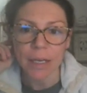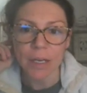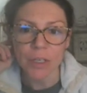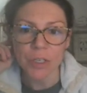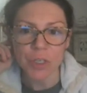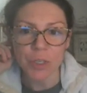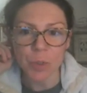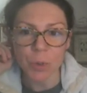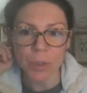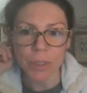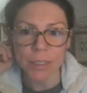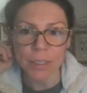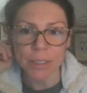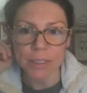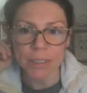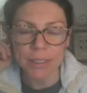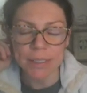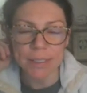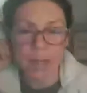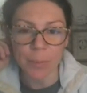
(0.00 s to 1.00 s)
a short
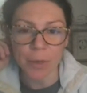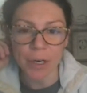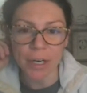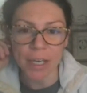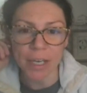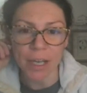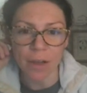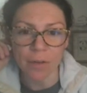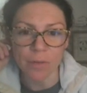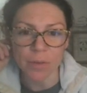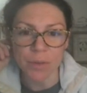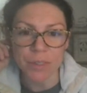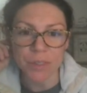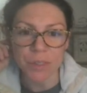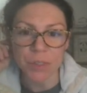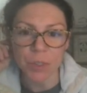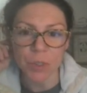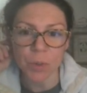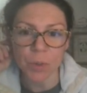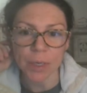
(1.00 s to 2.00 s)
summary of the
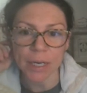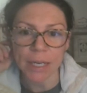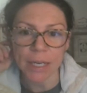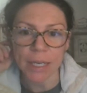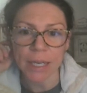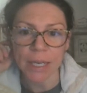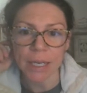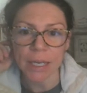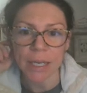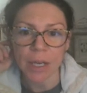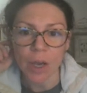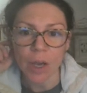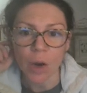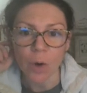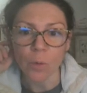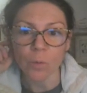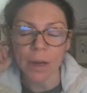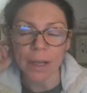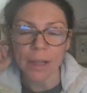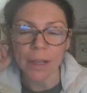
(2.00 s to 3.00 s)
story,
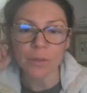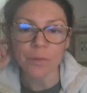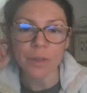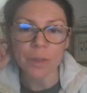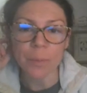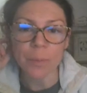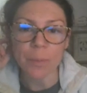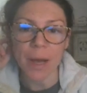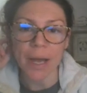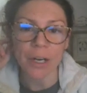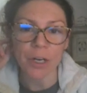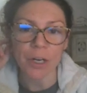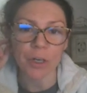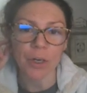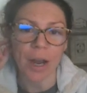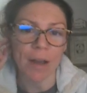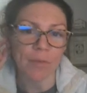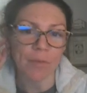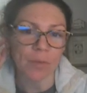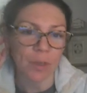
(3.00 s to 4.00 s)
relevant
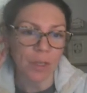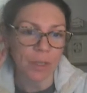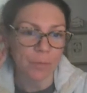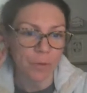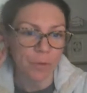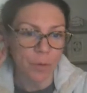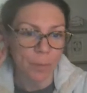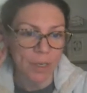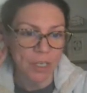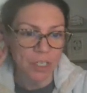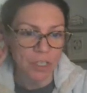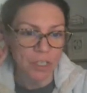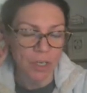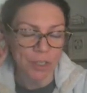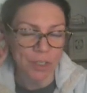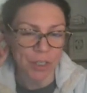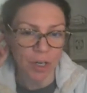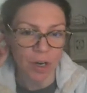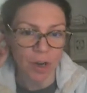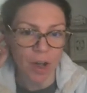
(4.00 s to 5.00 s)
biographical information on
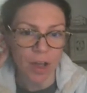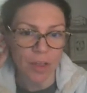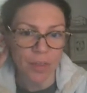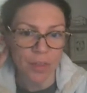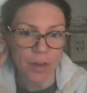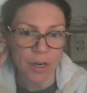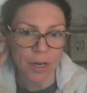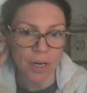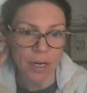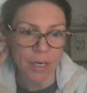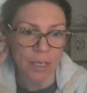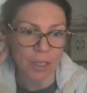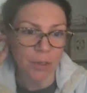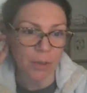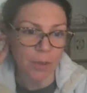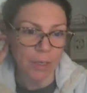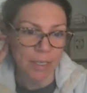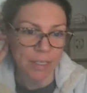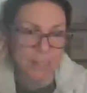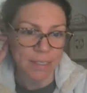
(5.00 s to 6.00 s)
your author,
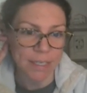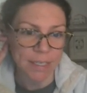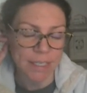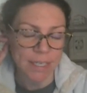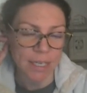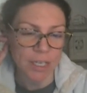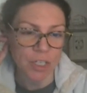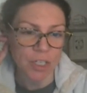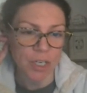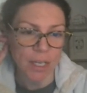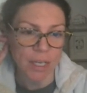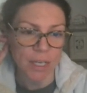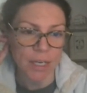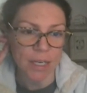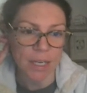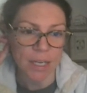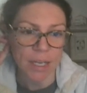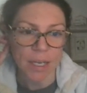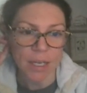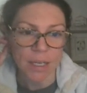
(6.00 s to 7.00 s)
including a citation.
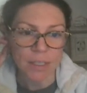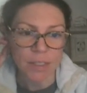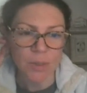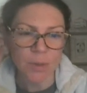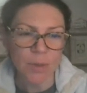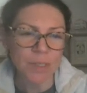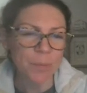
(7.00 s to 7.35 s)
So it's